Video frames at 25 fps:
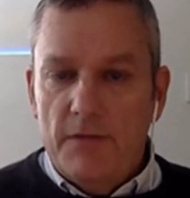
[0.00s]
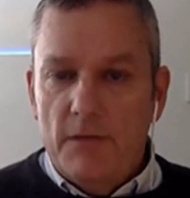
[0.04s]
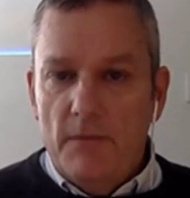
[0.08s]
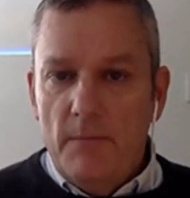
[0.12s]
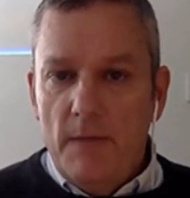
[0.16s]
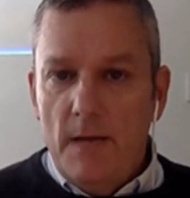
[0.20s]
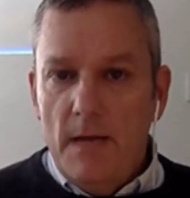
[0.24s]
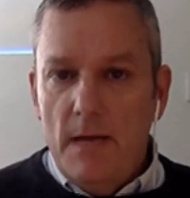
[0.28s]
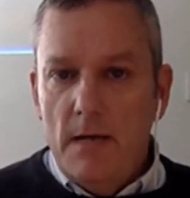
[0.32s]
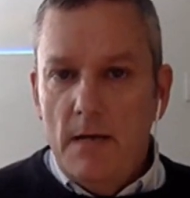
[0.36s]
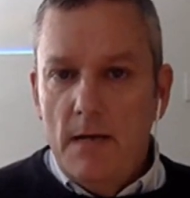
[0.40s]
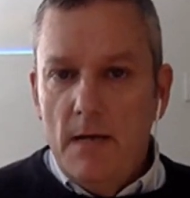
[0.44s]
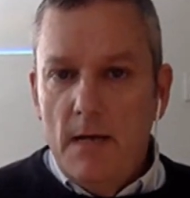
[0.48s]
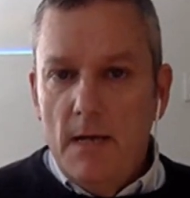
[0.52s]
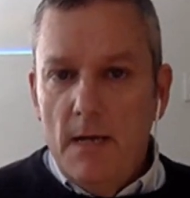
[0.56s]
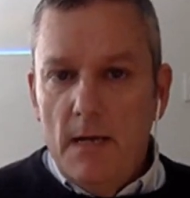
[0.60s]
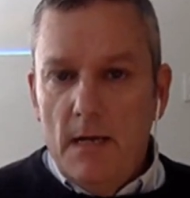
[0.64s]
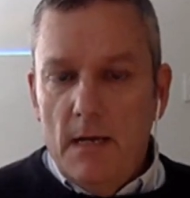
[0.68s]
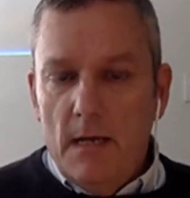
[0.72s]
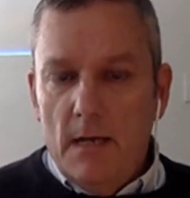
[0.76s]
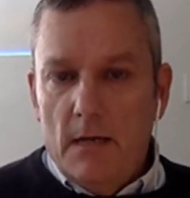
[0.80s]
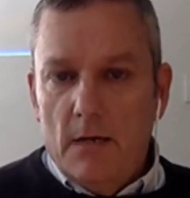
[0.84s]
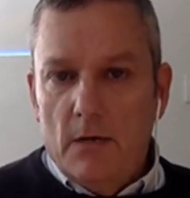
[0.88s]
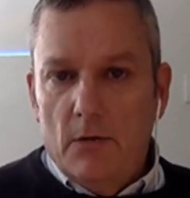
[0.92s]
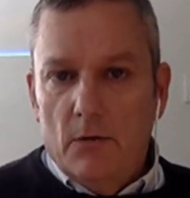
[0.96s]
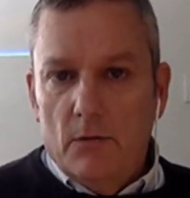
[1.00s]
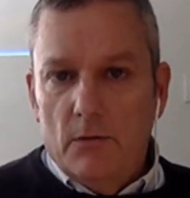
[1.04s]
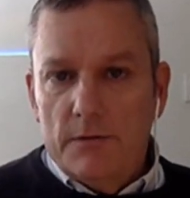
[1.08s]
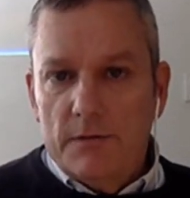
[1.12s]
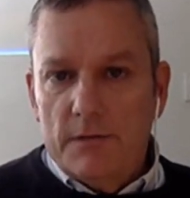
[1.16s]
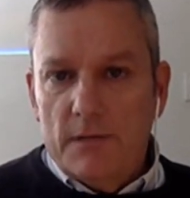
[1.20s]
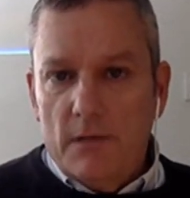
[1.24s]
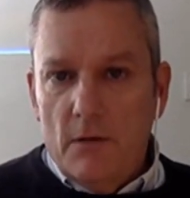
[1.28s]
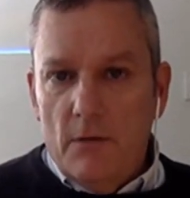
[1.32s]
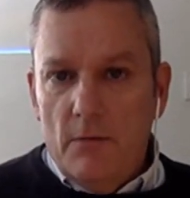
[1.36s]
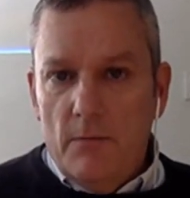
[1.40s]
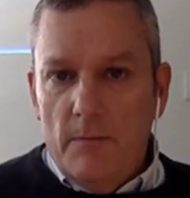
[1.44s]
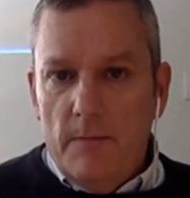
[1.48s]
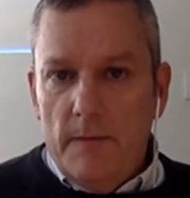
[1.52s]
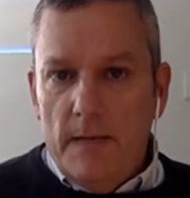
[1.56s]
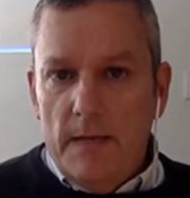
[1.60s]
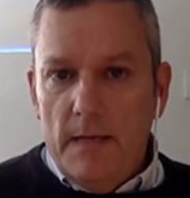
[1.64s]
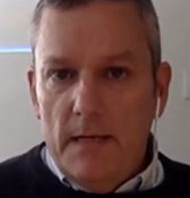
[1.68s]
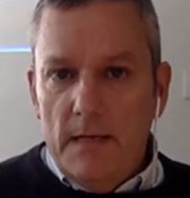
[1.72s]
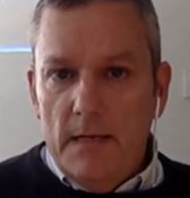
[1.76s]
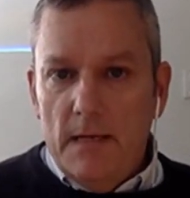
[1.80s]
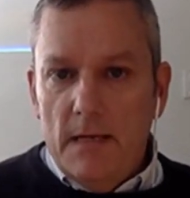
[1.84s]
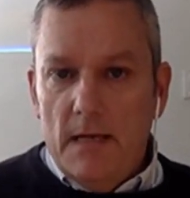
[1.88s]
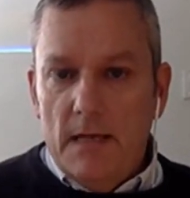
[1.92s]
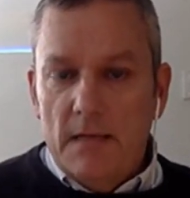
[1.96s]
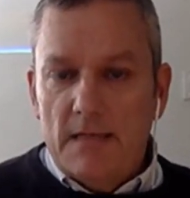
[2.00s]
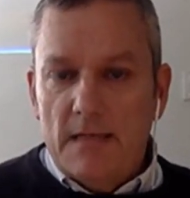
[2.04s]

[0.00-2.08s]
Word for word: them in. It can also be uh,